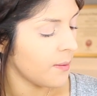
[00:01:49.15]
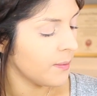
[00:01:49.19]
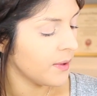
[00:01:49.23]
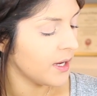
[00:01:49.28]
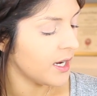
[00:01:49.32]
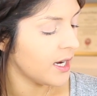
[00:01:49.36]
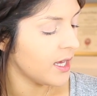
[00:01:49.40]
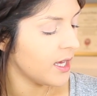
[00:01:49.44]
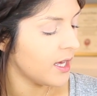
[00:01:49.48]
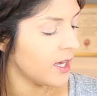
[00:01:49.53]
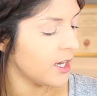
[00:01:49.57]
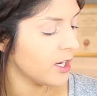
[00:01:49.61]

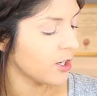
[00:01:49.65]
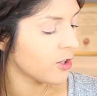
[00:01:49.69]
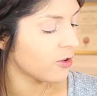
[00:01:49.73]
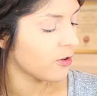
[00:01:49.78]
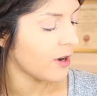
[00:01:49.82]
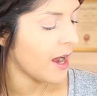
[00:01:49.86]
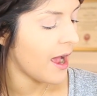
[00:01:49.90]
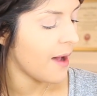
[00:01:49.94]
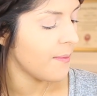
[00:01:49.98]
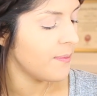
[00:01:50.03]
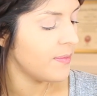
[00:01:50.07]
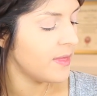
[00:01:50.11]
gonna
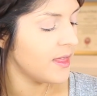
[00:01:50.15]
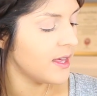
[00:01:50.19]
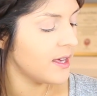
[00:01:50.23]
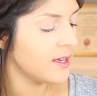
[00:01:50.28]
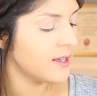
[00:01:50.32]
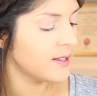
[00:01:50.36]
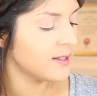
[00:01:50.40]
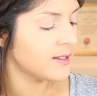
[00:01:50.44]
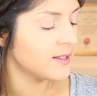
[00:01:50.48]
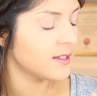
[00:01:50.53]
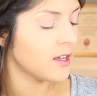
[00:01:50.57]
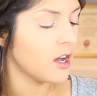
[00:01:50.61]
grab
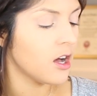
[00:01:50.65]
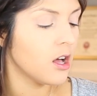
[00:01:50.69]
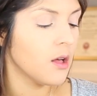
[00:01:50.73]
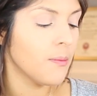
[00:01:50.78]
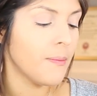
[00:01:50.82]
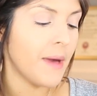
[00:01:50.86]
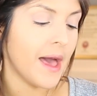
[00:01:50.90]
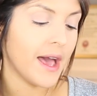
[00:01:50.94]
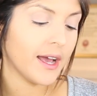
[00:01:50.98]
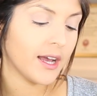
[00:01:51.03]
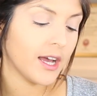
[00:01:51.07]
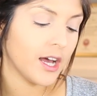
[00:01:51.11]
this
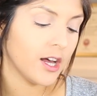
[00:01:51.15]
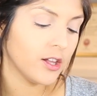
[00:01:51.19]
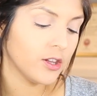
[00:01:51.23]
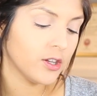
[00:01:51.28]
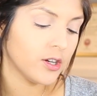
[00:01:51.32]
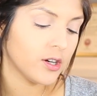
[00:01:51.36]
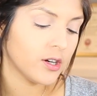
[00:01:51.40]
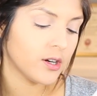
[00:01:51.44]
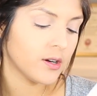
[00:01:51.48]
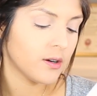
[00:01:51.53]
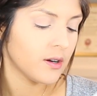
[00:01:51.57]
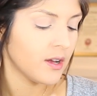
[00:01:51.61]
all matte
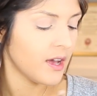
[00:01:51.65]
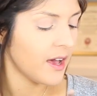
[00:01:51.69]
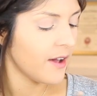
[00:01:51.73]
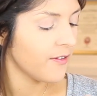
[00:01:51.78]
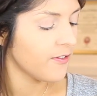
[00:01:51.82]
color.